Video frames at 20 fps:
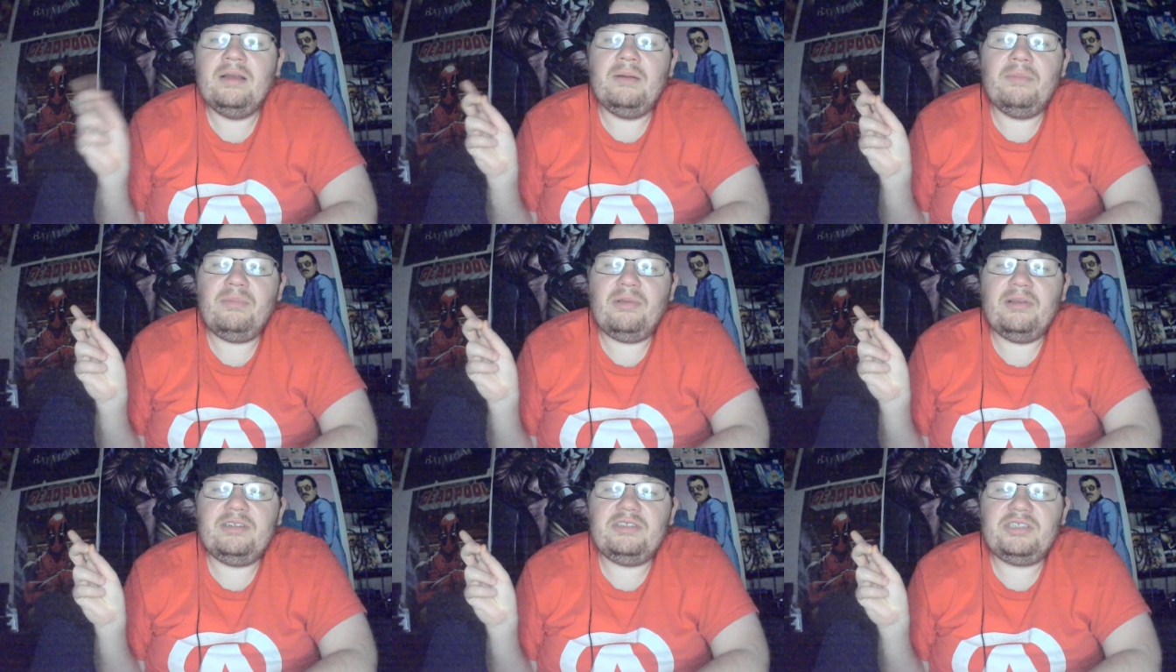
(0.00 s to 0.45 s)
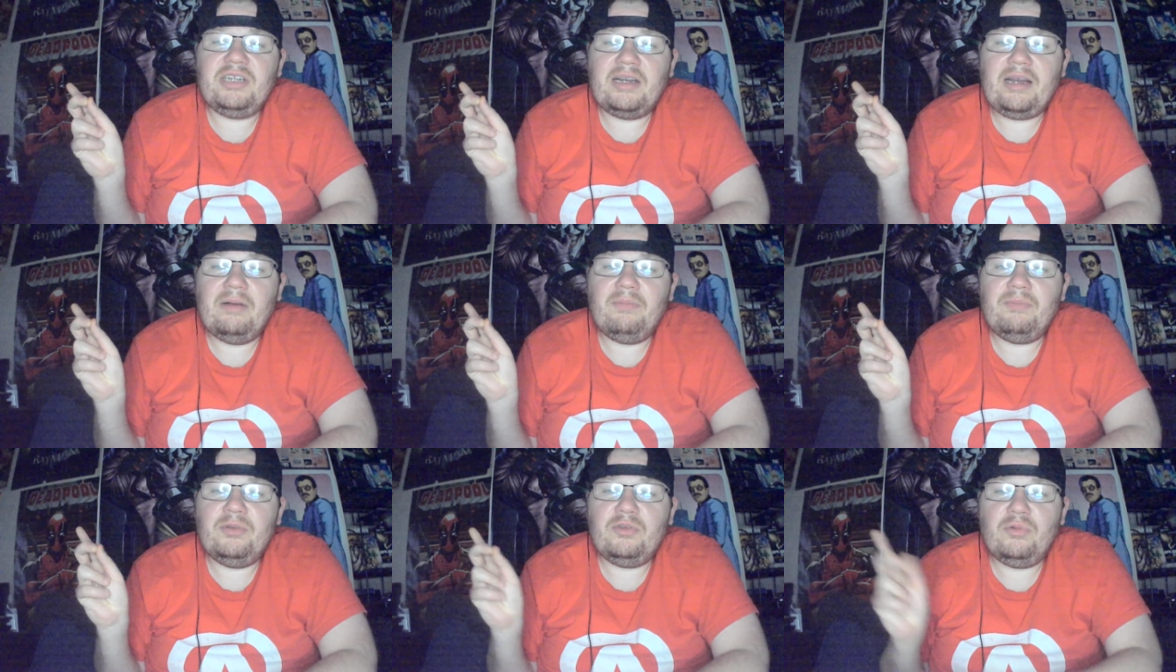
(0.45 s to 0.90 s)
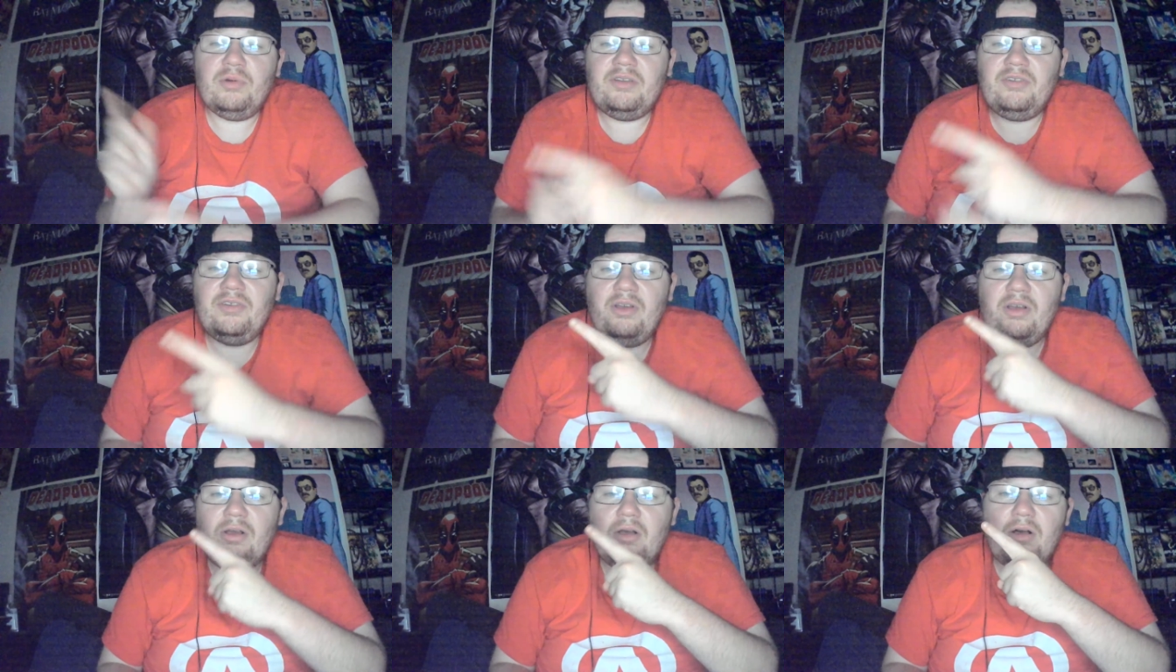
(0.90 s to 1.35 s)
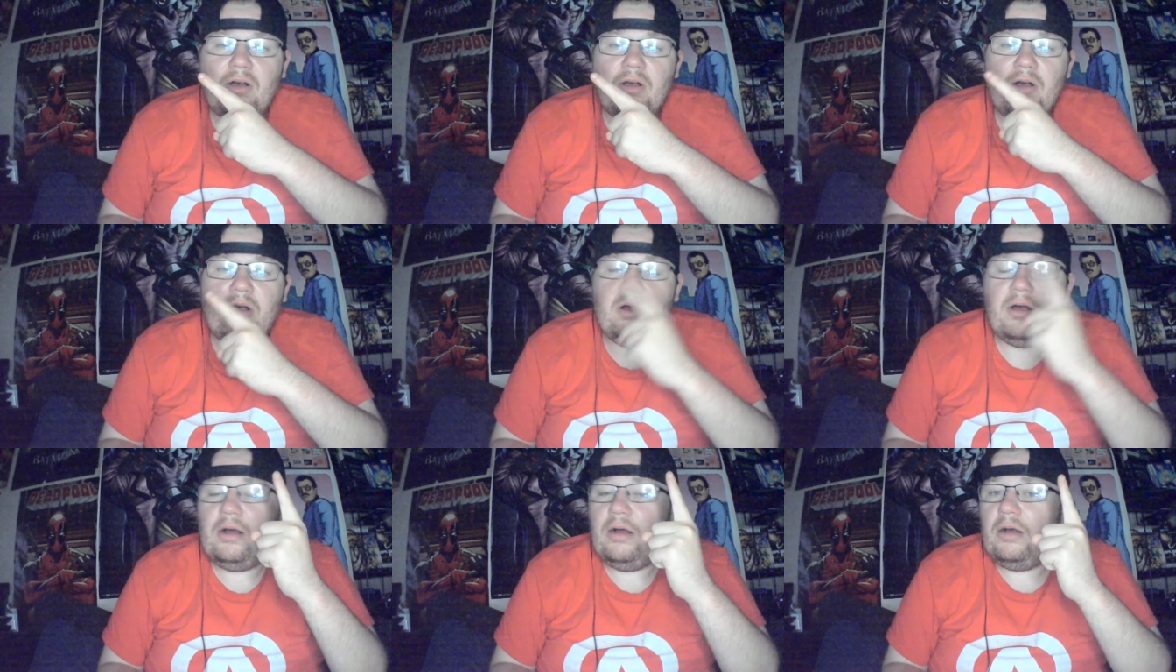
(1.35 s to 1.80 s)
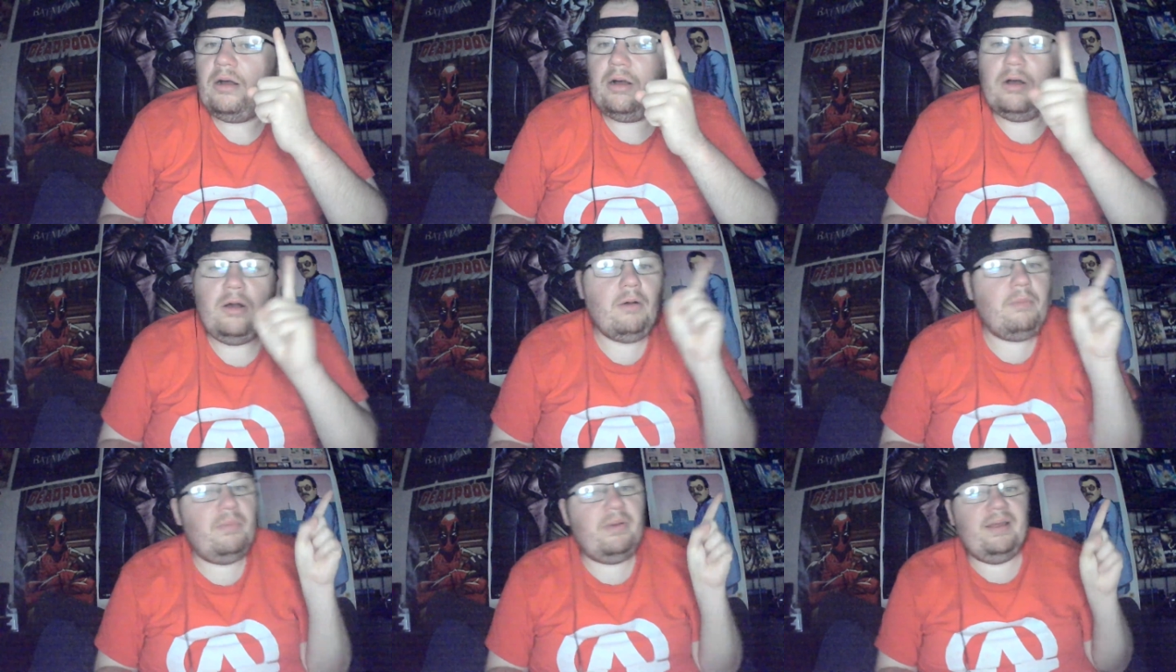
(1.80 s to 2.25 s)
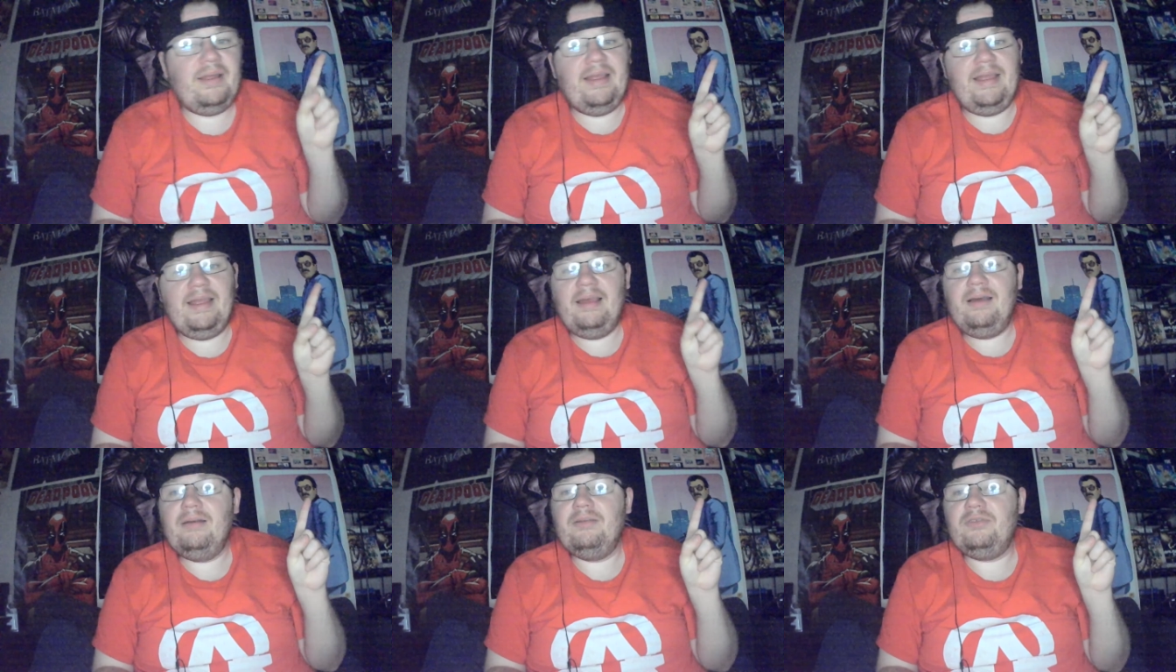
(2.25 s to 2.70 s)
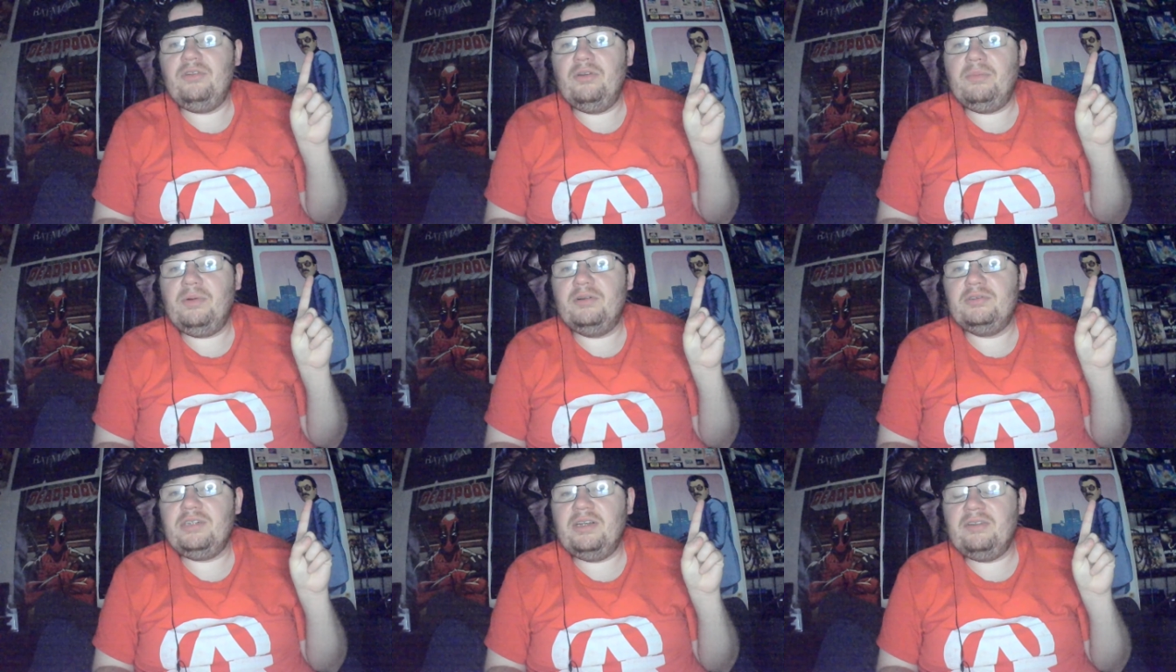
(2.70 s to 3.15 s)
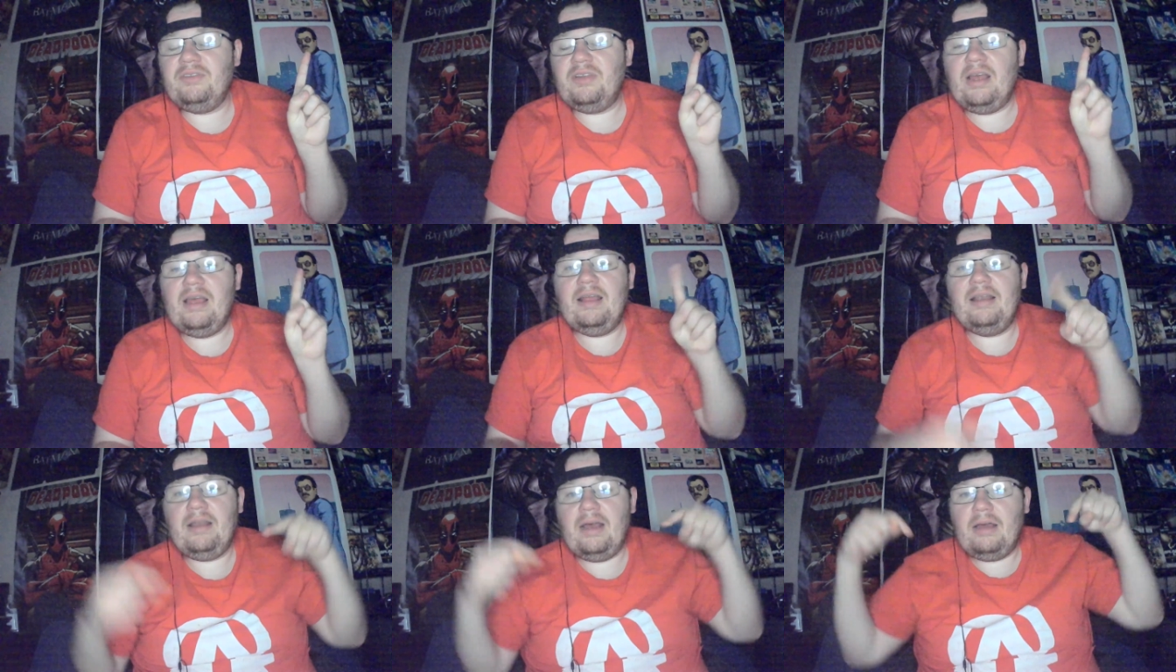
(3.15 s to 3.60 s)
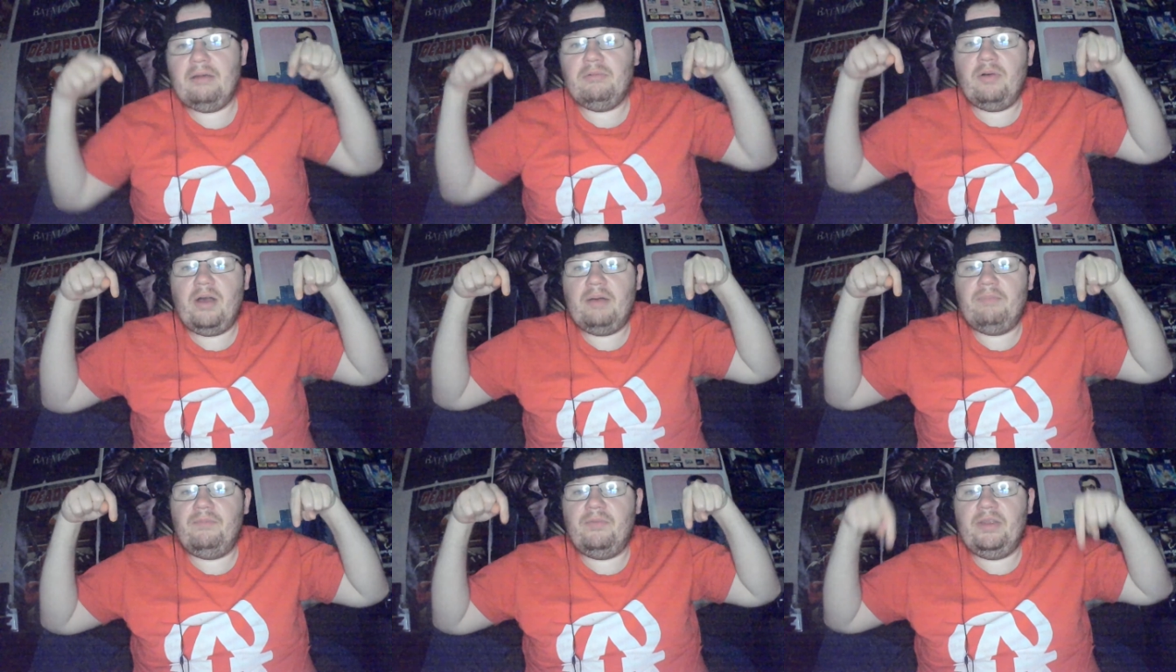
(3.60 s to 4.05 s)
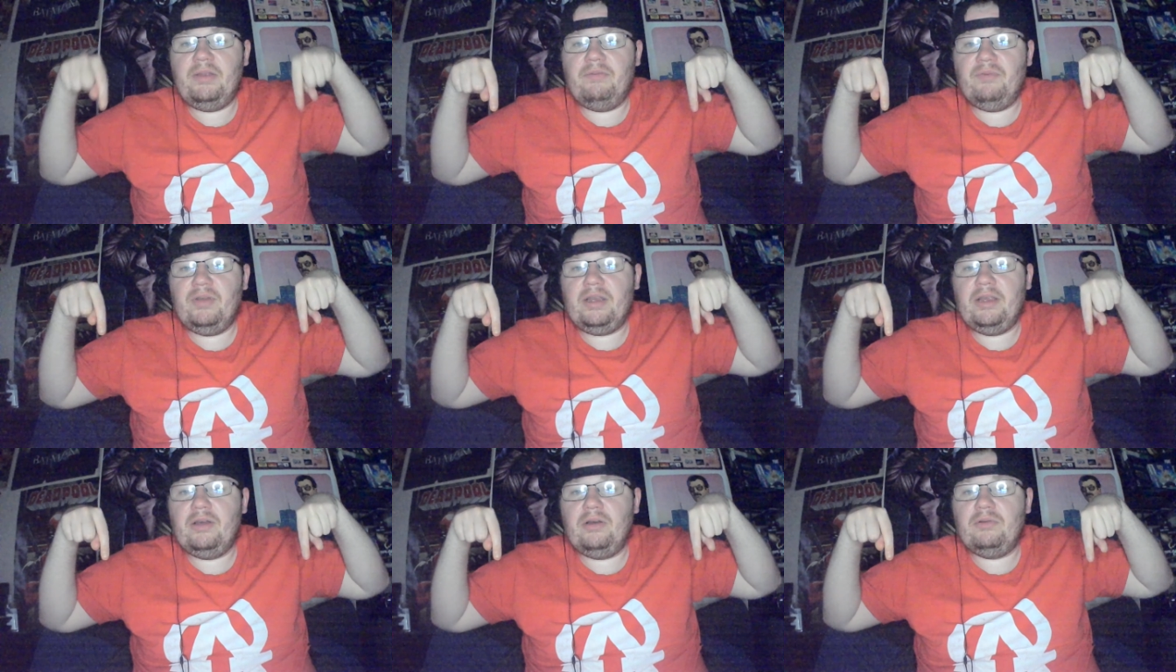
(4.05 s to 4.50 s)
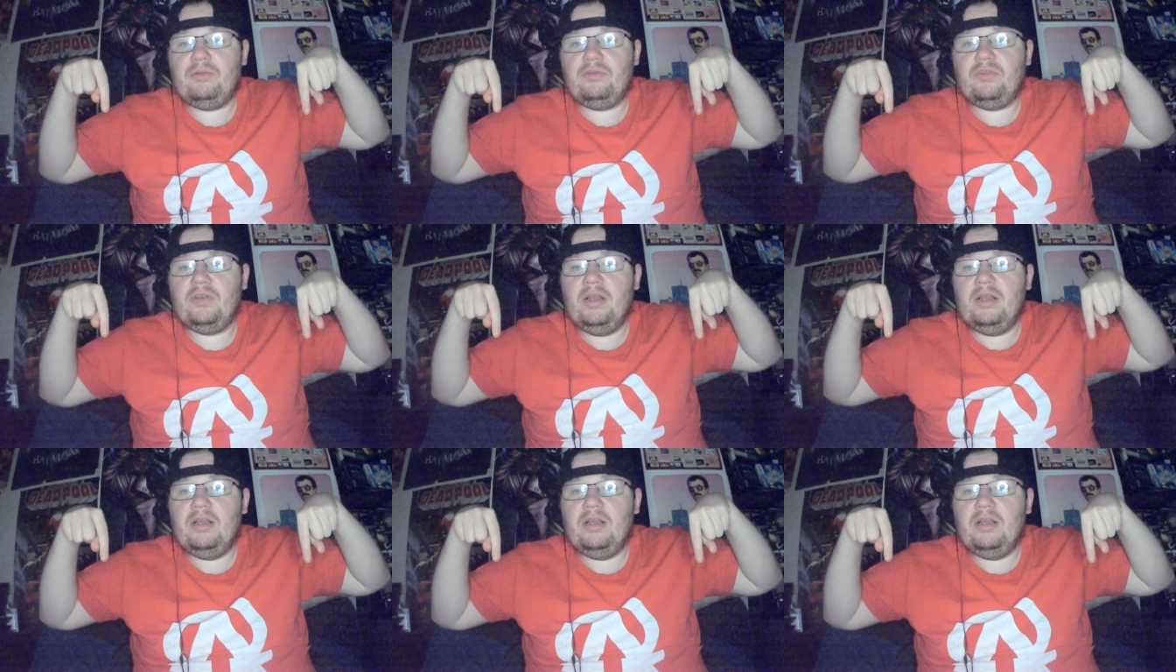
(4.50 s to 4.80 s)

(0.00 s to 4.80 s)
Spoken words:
please check out the Twitter up here, do apologise, and I will have the videos